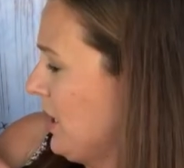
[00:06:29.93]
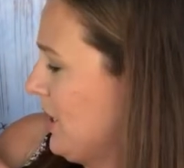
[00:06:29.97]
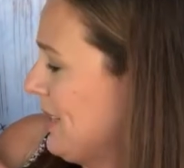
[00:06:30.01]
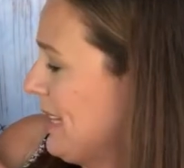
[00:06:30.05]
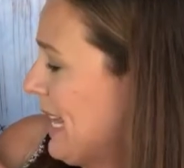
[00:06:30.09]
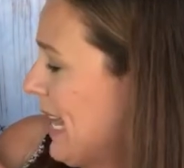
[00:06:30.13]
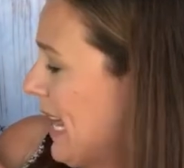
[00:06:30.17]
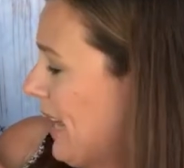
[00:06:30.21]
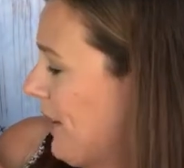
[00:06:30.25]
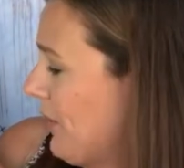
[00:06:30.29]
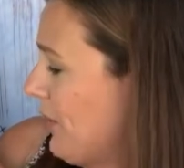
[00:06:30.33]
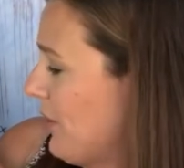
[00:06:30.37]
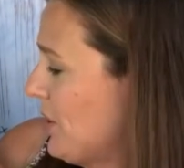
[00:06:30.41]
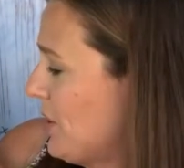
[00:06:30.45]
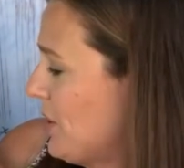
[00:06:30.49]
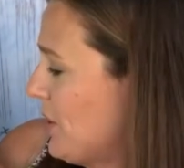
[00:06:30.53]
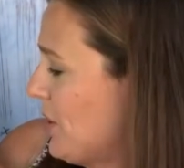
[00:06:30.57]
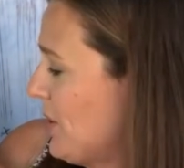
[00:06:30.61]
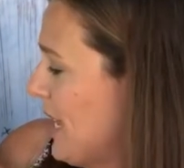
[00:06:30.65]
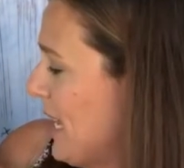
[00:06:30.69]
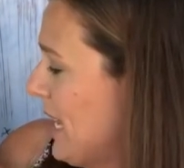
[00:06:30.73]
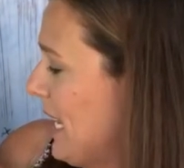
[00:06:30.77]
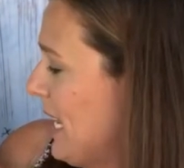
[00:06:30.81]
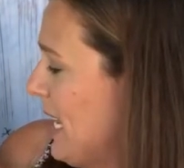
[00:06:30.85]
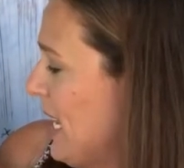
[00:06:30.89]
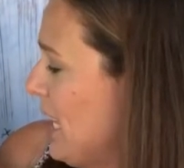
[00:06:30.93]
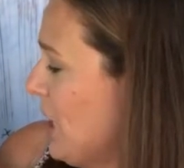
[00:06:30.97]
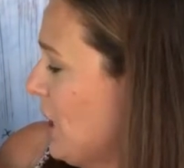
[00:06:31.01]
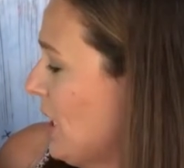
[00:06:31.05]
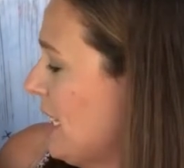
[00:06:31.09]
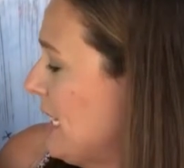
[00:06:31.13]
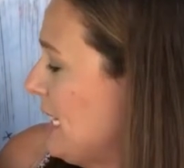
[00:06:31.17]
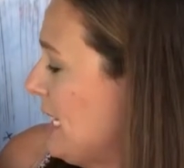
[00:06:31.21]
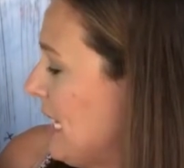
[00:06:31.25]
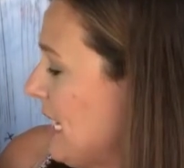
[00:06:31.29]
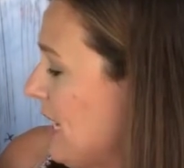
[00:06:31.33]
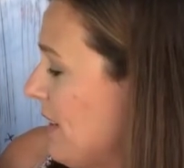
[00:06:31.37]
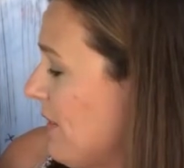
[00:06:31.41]
life so that he
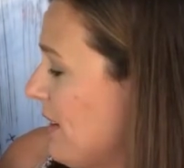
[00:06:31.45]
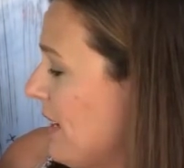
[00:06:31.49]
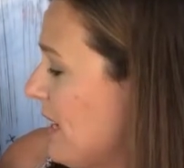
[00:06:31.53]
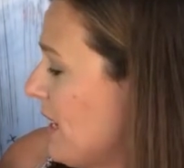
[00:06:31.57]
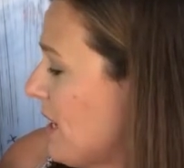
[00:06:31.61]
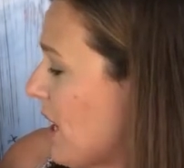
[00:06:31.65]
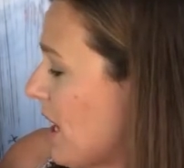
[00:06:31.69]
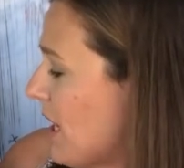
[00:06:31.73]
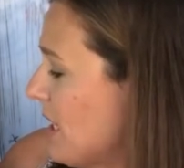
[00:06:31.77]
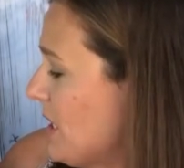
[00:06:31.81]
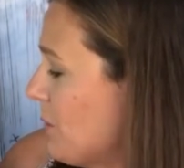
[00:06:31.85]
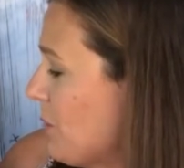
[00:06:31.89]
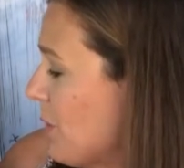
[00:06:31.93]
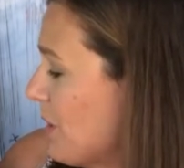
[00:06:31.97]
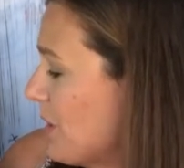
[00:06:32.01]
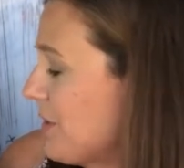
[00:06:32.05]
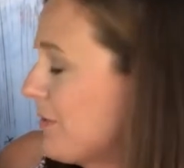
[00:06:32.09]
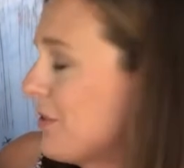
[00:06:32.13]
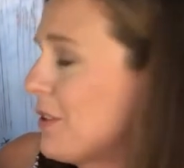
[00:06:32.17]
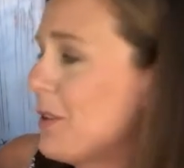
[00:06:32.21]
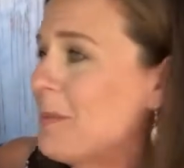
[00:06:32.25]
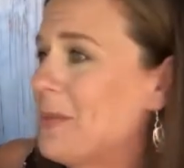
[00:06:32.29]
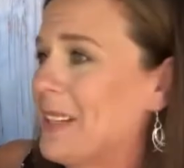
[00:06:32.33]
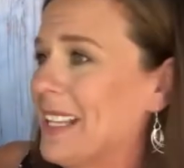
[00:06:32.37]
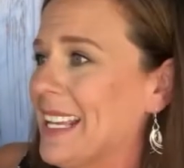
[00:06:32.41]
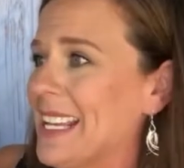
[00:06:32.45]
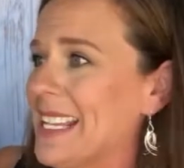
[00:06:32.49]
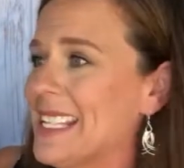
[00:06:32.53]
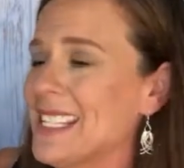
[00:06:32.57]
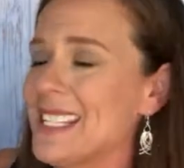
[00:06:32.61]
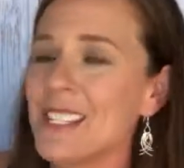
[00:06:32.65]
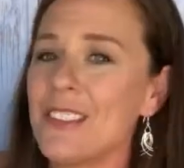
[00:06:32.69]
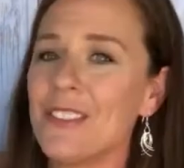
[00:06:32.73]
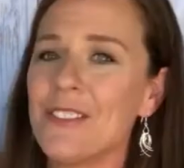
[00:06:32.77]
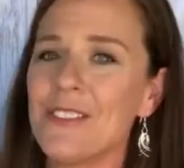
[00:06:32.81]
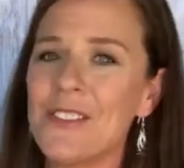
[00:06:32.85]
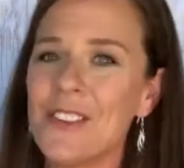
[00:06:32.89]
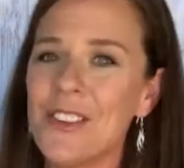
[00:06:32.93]
could live in God's wonderful
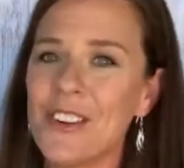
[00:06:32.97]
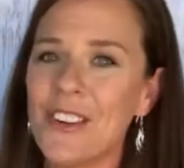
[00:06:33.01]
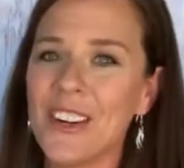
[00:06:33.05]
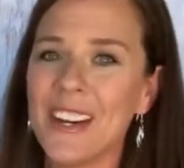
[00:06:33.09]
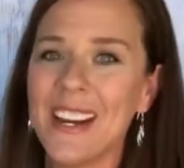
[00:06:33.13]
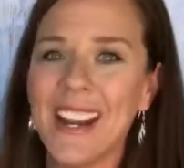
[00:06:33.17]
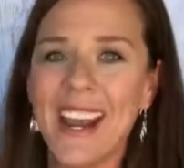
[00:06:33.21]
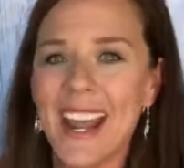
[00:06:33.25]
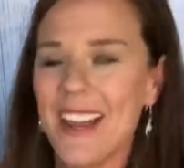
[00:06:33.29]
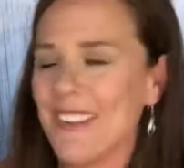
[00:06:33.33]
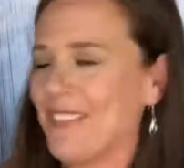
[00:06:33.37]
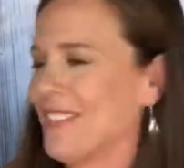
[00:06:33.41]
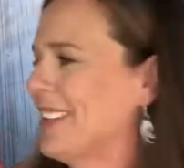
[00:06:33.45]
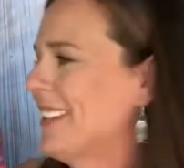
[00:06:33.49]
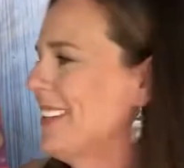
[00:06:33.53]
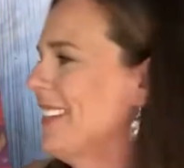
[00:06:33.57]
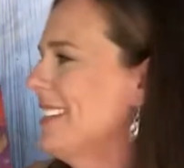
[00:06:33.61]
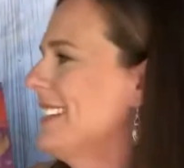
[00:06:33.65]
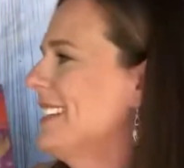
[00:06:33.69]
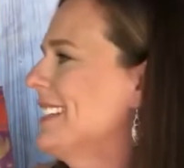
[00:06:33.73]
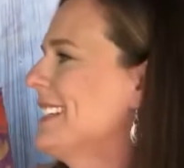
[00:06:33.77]
place forever.